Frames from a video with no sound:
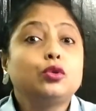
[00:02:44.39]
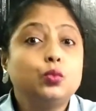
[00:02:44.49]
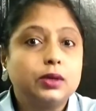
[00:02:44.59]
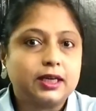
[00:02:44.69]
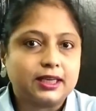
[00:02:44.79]

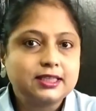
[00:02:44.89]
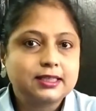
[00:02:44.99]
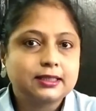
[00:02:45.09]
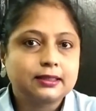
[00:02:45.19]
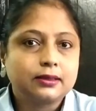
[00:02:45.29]

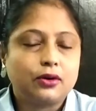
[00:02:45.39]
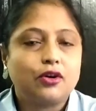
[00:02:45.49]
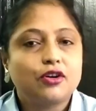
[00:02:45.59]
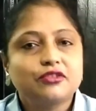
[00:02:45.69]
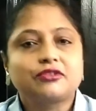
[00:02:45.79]
words
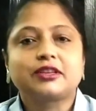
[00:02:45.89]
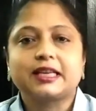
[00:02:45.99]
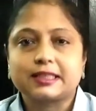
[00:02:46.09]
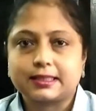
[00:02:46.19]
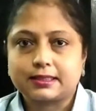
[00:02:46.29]
or
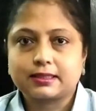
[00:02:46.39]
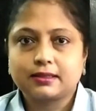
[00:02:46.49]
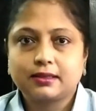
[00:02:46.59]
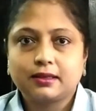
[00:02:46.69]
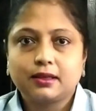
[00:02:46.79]
phrases